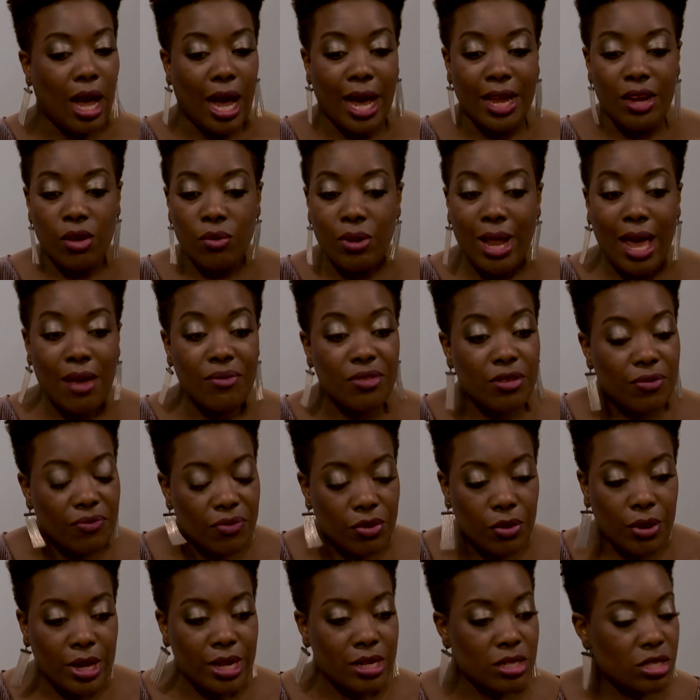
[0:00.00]
I don't have to
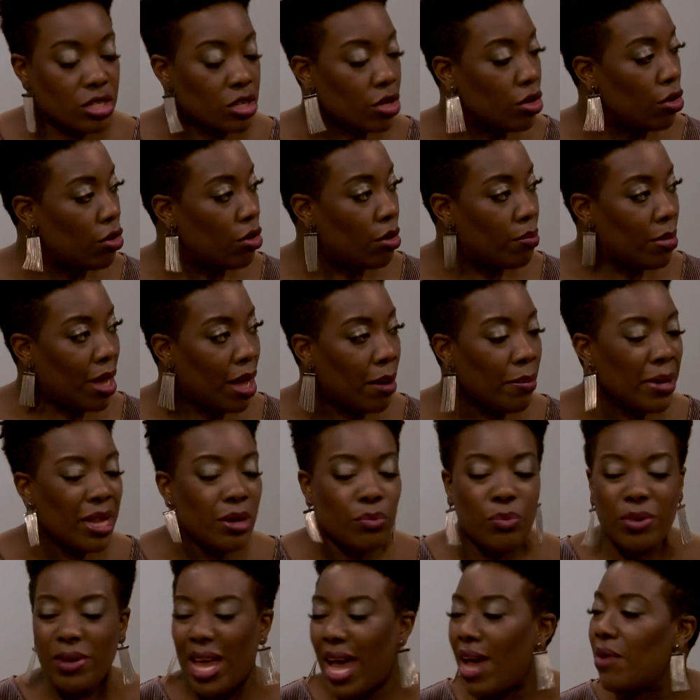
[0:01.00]
feel insecure about... I
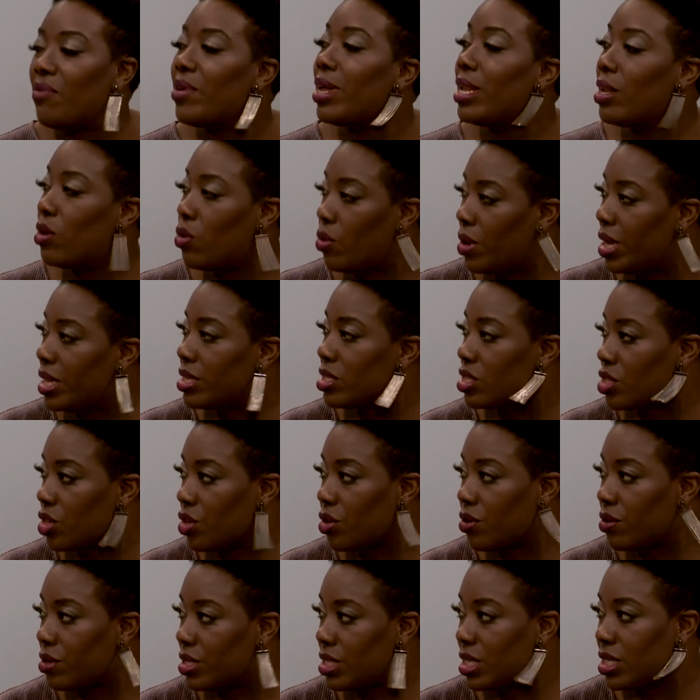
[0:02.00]
mean, we have our little
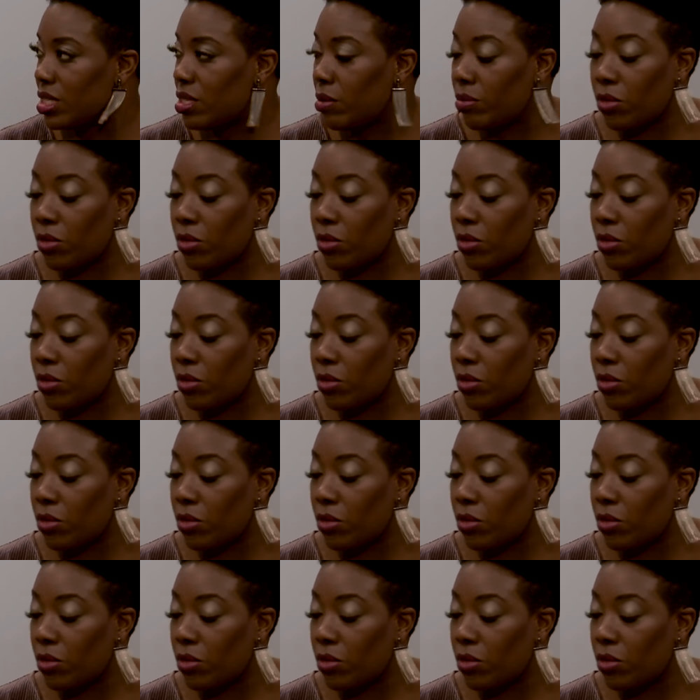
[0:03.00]
insecurities.